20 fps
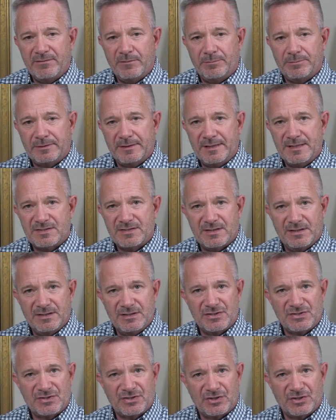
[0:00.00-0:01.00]
a place that
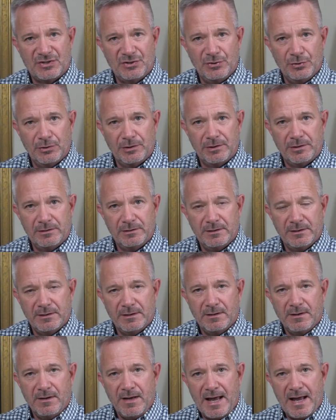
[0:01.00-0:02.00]
is secure
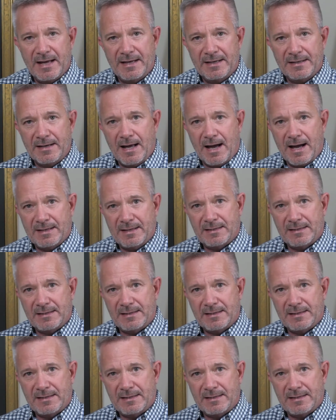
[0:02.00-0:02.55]
and